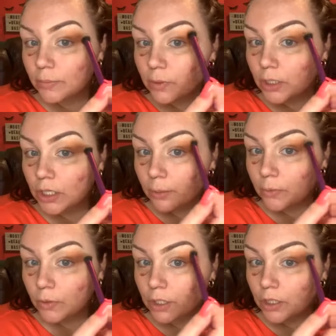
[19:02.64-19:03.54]
I'm going to get, I'm
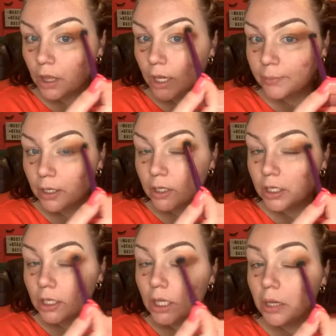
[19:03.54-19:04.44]
going to get, I'm not going to
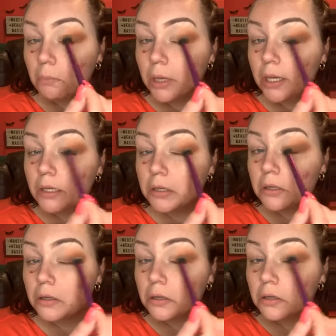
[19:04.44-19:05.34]
get, like, a matte
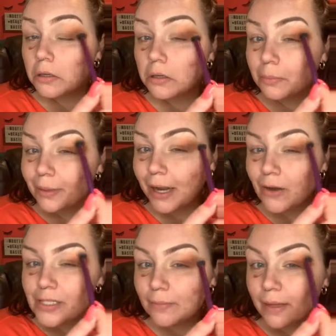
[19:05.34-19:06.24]
but I
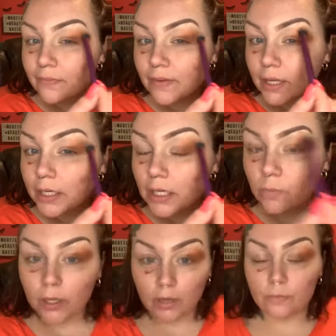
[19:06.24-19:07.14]
always mattify
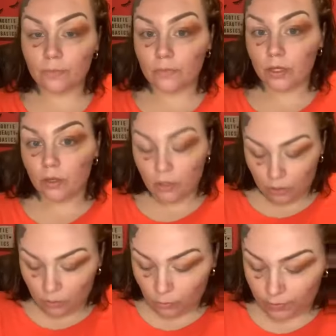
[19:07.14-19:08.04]
anyway
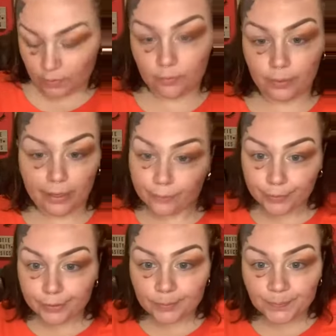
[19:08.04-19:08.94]
with a
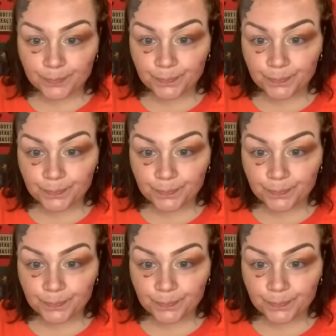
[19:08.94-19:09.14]
powder.